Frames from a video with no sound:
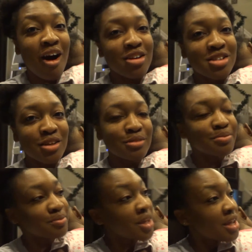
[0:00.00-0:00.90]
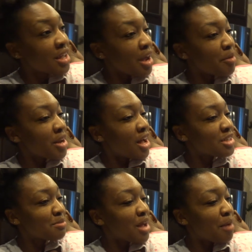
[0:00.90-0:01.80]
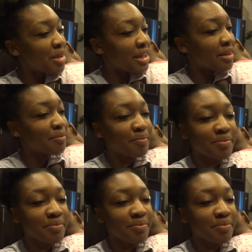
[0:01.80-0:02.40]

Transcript: Also, Cameron, hush, I'm coming.